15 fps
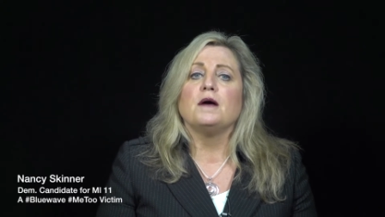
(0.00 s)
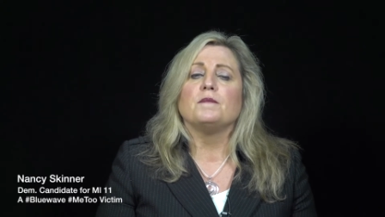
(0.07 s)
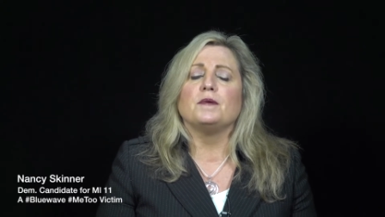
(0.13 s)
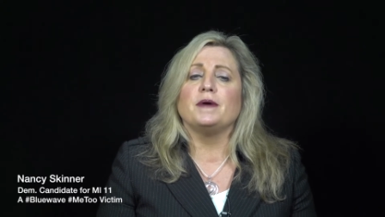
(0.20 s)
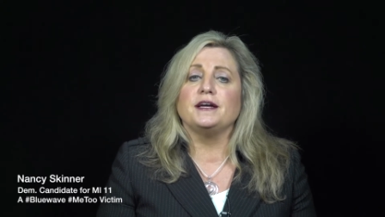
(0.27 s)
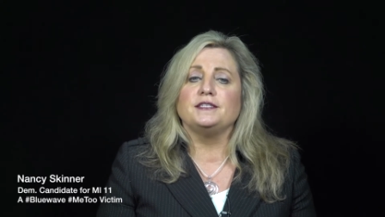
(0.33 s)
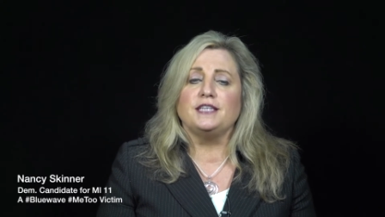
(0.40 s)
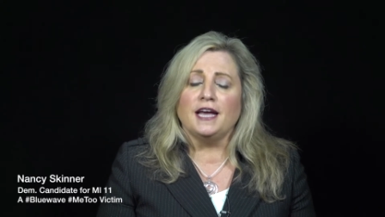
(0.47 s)
But
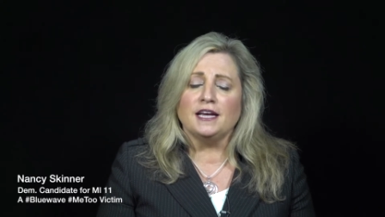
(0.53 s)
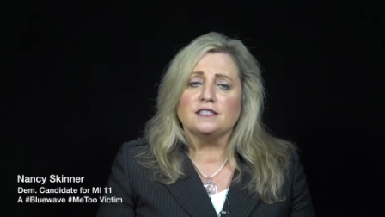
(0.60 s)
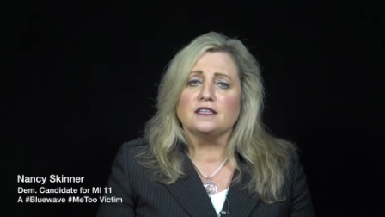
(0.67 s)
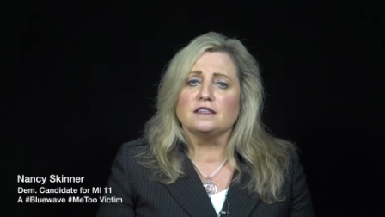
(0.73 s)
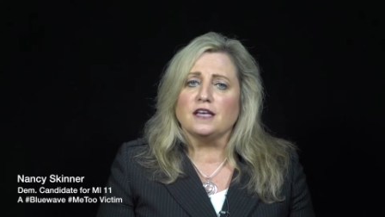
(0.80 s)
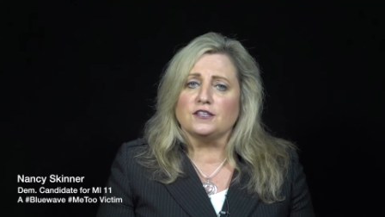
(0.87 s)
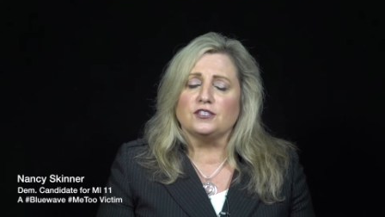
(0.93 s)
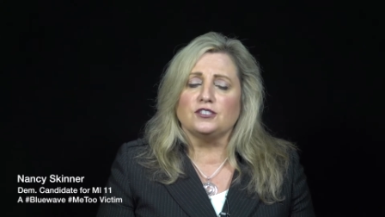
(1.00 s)
my dad's a
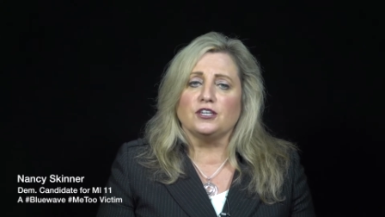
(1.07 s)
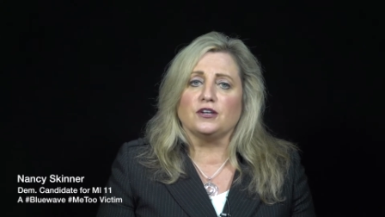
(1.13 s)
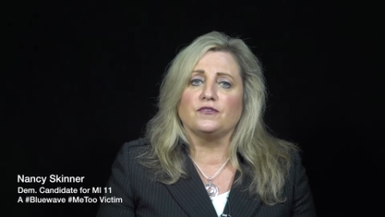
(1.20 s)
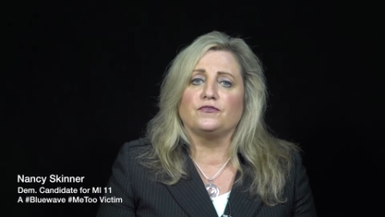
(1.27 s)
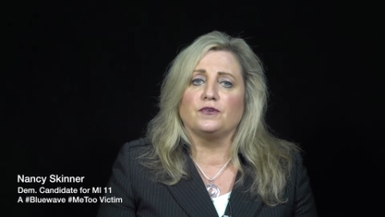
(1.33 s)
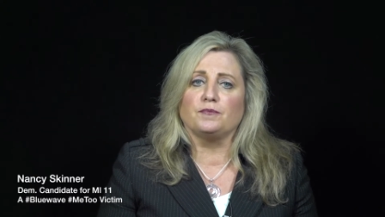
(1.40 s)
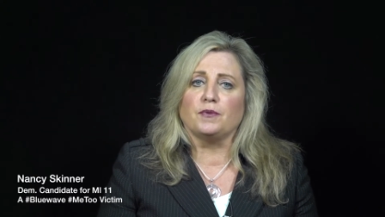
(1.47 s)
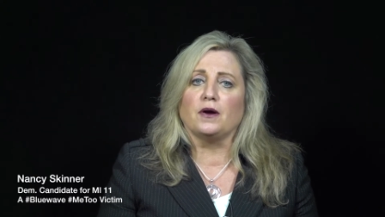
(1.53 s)
legendary
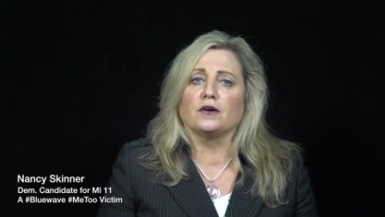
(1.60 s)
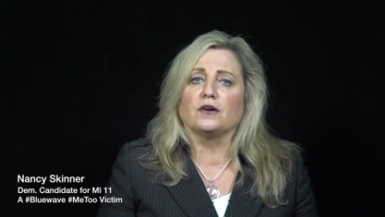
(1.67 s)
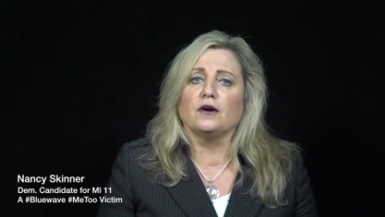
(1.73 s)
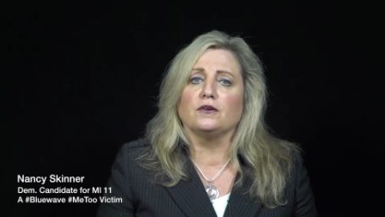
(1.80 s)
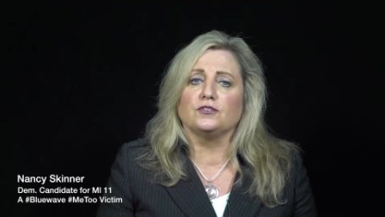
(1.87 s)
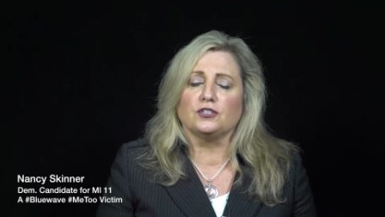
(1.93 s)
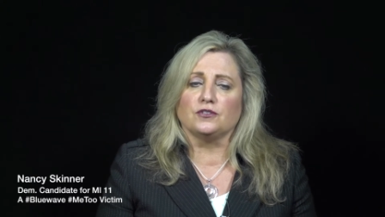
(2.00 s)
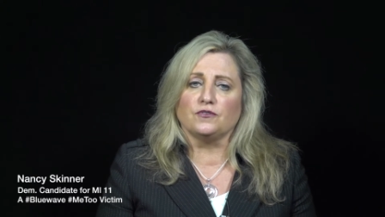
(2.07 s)
football
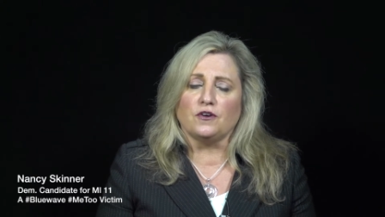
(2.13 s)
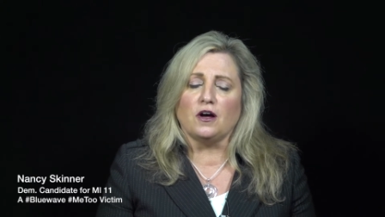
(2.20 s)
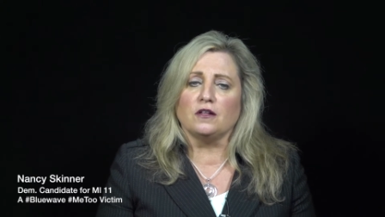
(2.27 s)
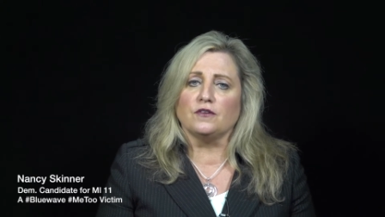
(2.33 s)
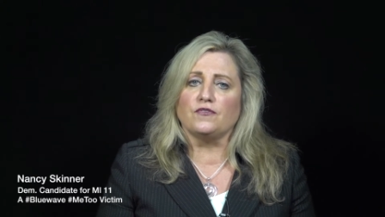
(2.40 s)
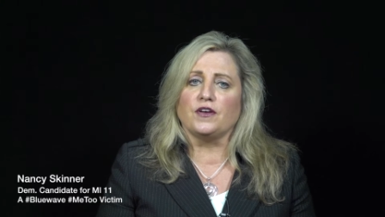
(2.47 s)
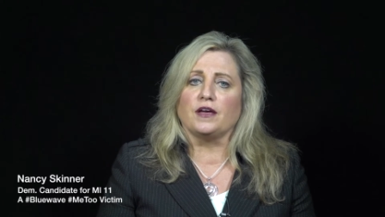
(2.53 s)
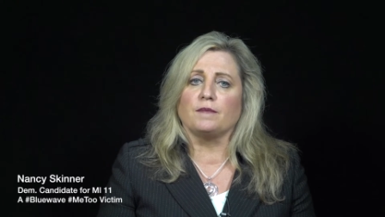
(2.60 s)
coach in the Hall
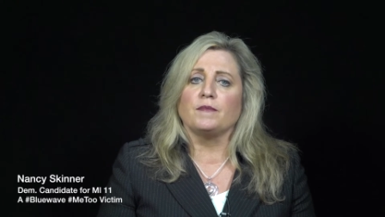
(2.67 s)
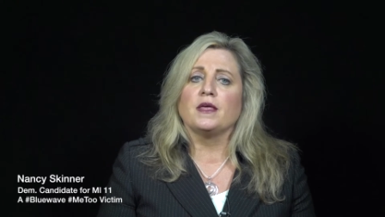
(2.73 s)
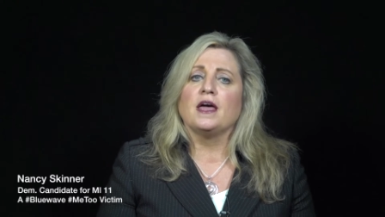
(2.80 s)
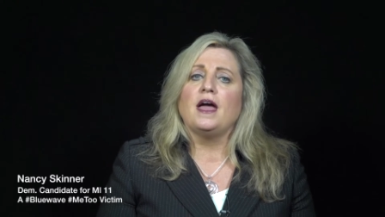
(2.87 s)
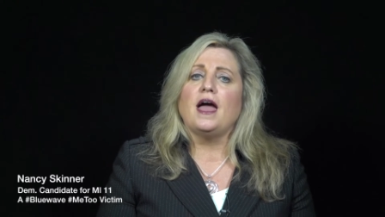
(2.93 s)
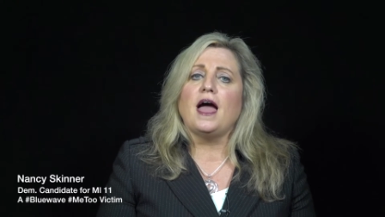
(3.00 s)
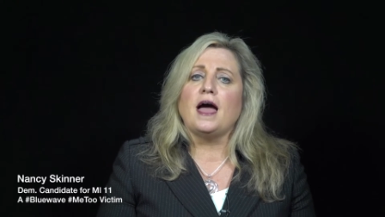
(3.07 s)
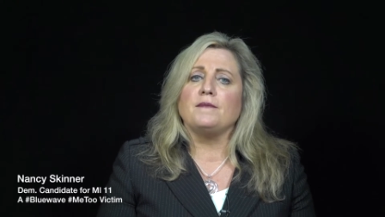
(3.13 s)
of Fame
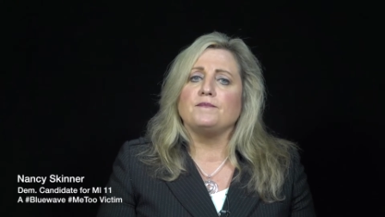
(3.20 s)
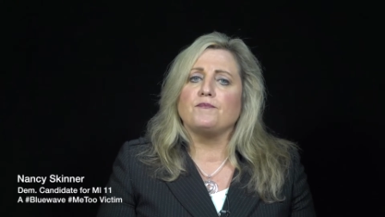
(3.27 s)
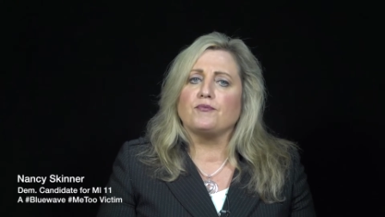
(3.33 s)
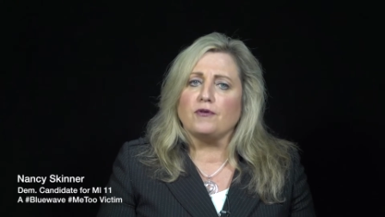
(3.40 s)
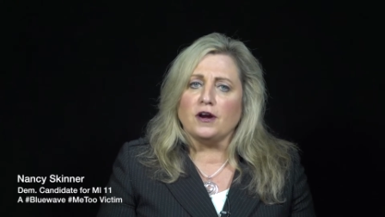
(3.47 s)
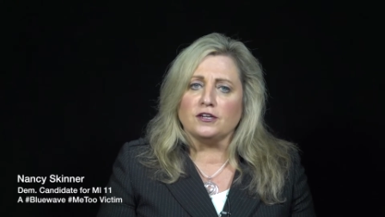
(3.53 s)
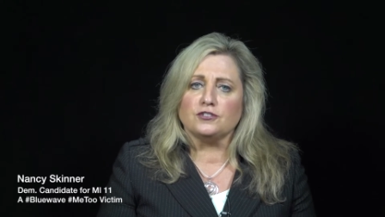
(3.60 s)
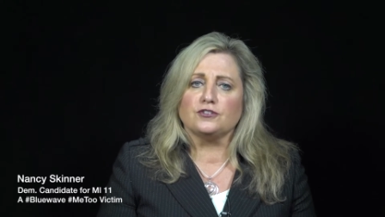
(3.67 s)
and
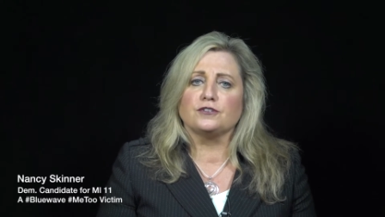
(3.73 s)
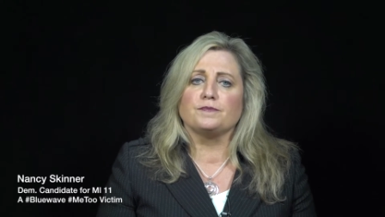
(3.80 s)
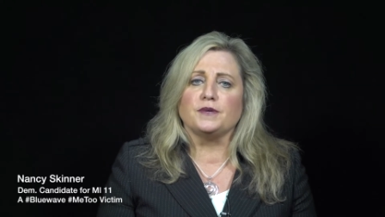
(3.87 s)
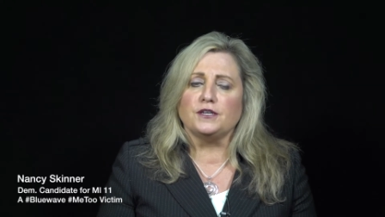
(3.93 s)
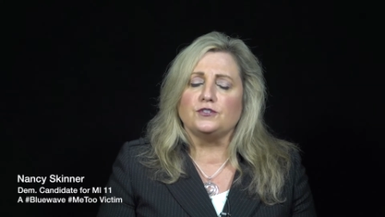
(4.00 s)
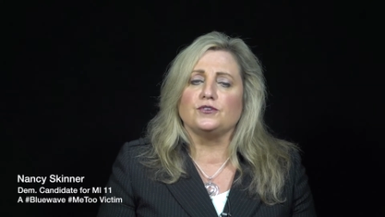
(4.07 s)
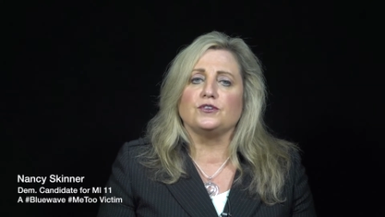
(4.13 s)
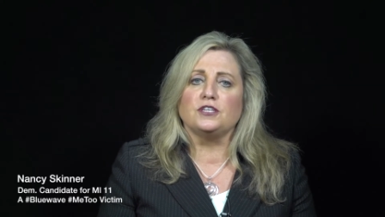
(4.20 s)
pressured
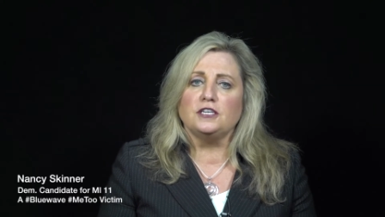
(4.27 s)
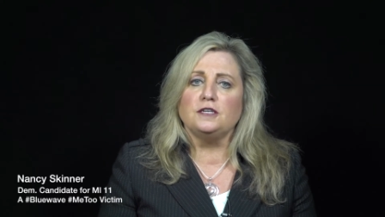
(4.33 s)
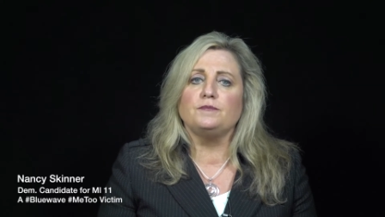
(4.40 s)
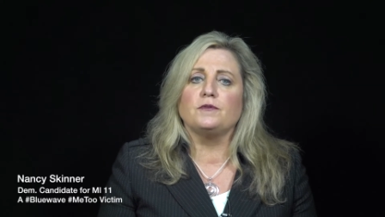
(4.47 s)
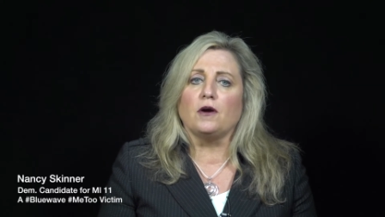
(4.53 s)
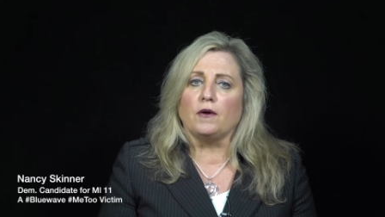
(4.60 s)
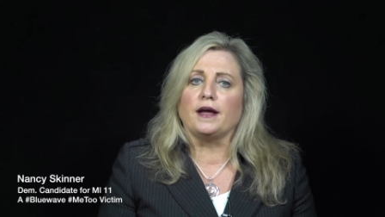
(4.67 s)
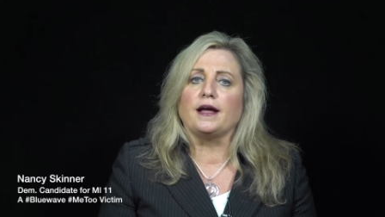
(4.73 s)
me to keep
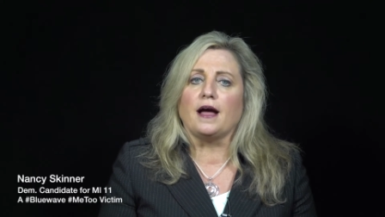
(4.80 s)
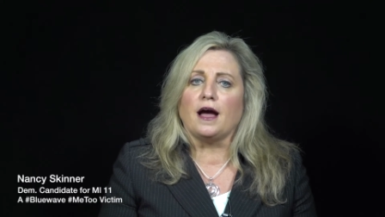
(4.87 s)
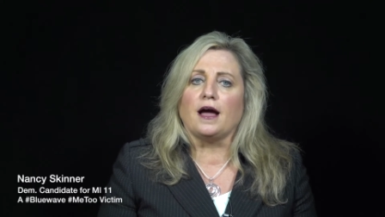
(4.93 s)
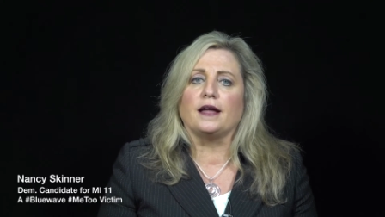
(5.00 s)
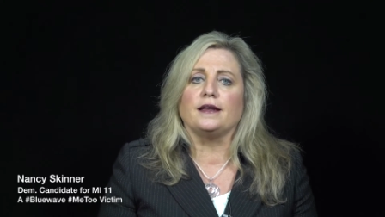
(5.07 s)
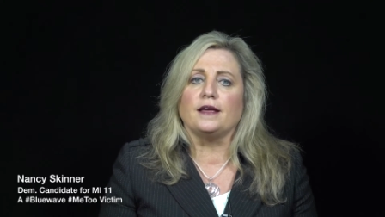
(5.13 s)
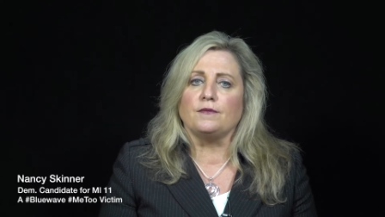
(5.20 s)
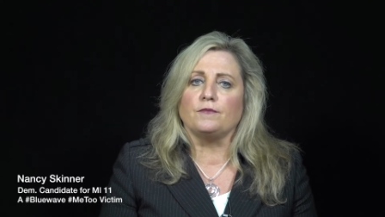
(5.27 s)
going
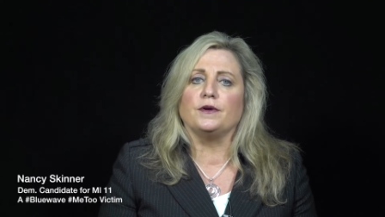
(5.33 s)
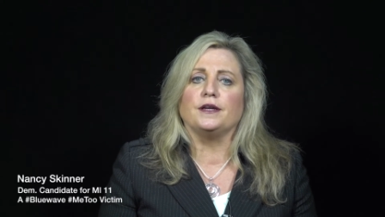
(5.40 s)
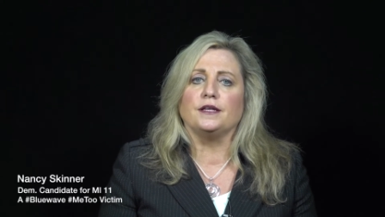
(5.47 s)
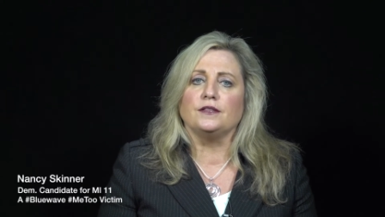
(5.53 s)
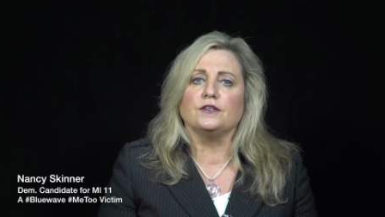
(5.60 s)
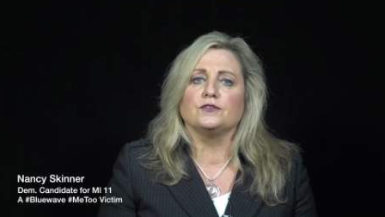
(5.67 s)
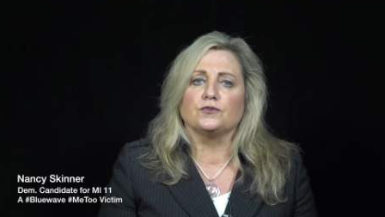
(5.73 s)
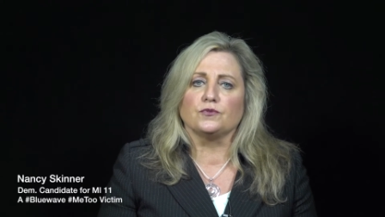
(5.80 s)
on and win
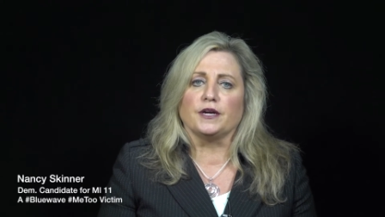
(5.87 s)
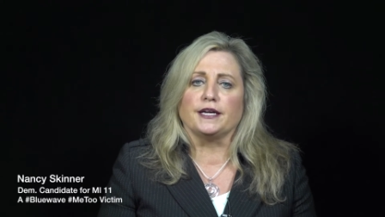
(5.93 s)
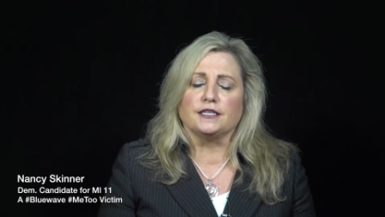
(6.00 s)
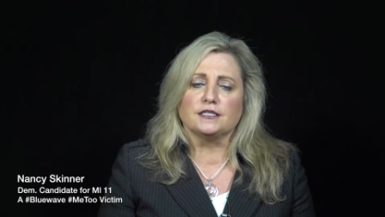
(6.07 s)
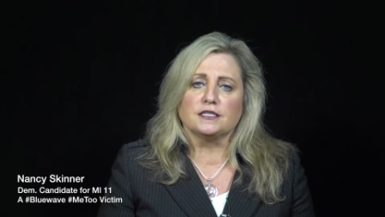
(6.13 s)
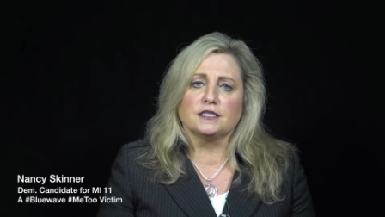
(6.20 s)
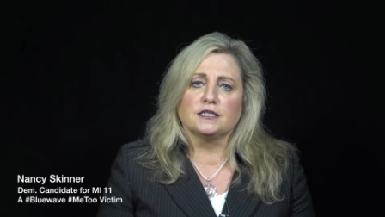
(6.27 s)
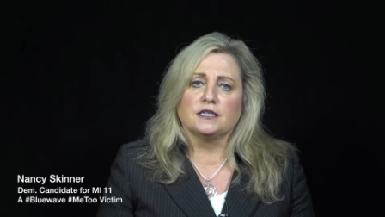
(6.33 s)
in this
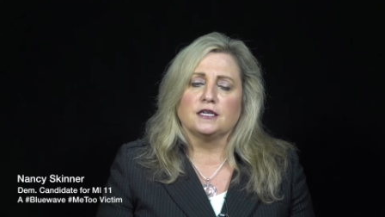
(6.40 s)
race.